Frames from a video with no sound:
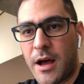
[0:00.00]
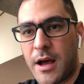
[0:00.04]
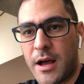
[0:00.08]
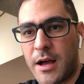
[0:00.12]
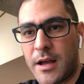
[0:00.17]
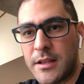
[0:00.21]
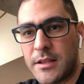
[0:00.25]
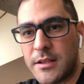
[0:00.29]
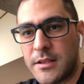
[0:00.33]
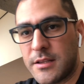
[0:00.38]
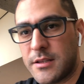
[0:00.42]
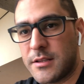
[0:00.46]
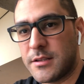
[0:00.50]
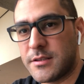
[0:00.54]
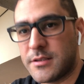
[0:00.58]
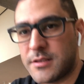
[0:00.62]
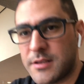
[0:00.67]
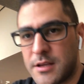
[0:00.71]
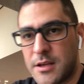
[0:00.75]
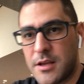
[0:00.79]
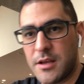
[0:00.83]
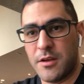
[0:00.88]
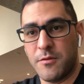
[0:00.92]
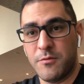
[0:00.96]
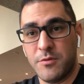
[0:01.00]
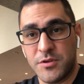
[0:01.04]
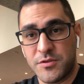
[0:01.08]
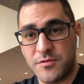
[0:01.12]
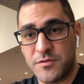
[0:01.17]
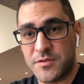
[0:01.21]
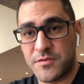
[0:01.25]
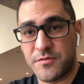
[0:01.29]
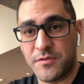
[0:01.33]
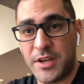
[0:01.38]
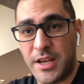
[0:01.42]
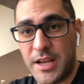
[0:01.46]
and which
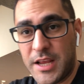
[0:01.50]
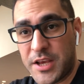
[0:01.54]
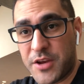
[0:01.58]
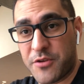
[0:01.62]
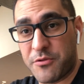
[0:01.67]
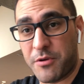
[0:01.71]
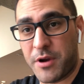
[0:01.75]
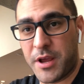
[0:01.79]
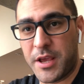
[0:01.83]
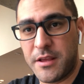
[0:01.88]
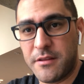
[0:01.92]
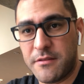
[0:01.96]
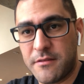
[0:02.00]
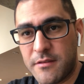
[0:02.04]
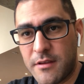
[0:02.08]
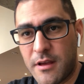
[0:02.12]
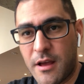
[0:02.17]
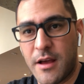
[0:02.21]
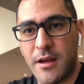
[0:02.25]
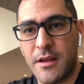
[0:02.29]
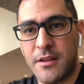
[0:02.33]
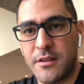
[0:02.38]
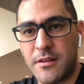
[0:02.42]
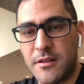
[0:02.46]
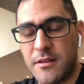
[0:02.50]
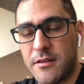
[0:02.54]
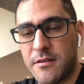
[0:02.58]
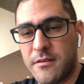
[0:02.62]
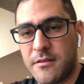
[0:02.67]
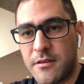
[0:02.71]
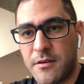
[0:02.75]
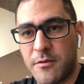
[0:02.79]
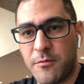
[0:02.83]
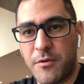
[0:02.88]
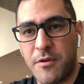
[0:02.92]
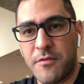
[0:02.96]
was really great,
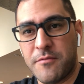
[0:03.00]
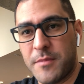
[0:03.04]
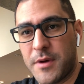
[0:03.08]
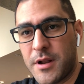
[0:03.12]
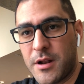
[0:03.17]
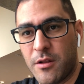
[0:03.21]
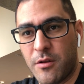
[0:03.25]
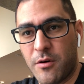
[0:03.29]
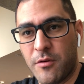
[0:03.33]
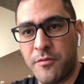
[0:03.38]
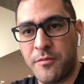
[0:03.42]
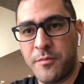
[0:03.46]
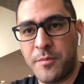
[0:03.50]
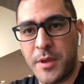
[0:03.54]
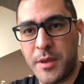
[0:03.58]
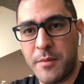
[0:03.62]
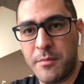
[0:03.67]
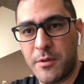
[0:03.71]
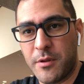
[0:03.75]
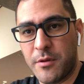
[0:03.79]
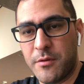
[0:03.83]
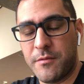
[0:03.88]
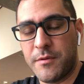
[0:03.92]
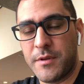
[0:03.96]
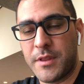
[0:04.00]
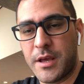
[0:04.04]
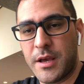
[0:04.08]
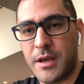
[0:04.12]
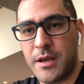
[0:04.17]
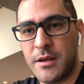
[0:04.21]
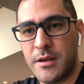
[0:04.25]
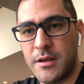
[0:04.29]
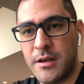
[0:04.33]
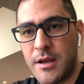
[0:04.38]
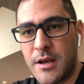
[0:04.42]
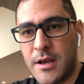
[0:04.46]
and we've met a lot of people over
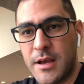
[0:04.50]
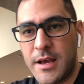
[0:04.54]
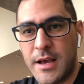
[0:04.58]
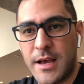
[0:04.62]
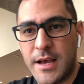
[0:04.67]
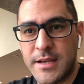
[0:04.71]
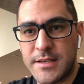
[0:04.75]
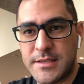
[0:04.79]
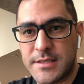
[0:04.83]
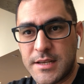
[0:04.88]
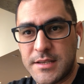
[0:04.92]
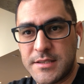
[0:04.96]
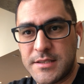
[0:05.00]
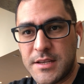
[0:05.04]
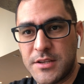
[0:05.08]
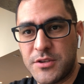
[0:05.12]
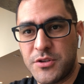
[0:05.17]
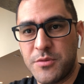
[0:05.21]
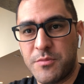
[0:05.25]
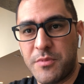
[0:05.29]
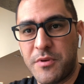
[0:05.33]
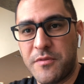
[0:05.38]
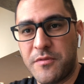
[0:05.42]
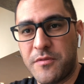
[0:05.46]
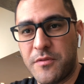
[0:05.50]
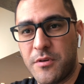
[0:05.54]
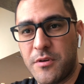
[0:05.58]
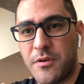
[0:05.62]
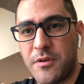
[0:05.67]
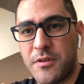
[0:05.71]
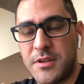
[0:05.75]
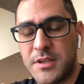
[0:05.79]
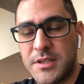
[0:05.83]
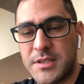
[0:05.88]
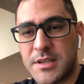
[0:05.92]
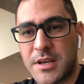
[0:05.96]
there. As I said to you before,
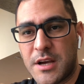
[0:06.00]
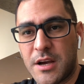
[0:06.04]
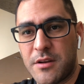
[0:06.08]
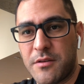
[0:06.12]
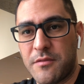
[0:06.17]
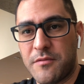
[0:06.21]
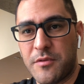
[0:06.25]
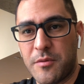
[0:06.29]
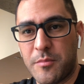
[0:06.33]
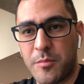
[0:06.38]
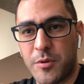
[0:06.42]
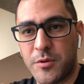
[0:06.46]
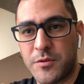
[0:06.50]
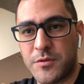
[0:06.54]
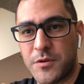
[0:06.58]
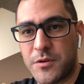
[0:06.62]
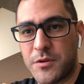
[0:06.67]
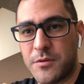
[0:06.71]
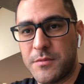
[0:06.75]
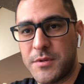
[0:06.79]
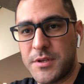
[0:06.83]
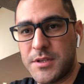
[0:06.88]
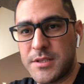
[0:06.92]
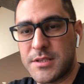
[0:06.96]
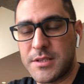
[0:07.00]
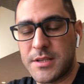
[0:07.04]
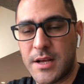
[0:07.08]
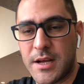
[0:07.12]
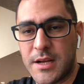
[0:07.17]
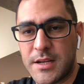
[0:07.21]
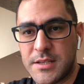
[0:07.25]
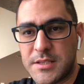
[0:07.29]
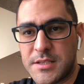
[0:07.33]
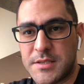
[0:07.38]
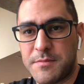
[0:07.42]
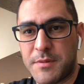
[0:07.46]
these kind of football tournaments
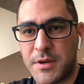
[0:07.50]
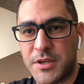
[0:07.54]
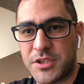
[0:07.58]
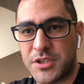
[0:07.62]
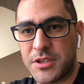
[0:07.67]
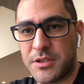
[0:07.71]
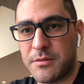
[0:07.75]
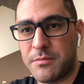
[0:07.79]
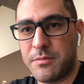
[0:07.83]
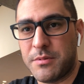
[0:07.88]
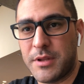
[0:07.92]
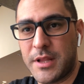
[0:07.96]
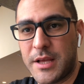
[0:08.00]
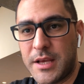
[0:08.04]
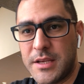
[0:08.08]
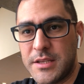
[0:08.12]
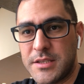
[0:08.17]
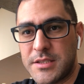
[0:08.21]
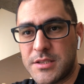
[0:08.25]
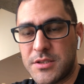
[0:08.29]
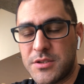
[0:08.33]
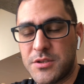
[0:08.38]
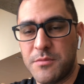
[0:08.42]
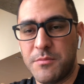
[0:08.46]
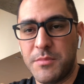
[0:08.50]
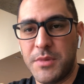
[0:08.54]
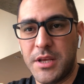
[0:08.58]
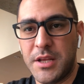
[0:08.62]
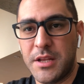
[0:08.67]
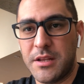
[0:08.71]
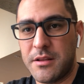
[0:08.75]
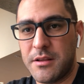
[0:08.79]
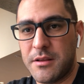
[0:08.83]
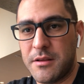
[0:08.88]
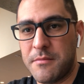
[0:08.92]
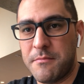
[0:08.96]
are a special place to
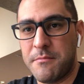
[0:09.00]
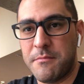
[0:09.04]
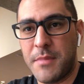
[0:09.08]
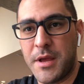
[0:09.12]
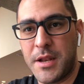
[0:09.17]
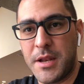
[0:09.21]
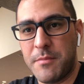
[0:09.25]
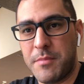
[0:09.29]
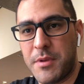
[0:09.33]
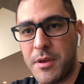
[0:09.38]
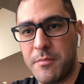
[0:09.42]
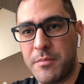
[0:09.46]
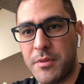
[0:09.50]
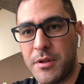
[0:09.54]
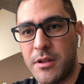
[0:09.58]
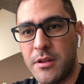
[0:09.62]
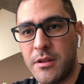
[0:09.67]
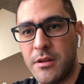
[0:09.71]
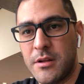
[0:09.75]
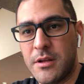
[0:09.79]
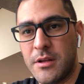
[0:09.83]
meet many people.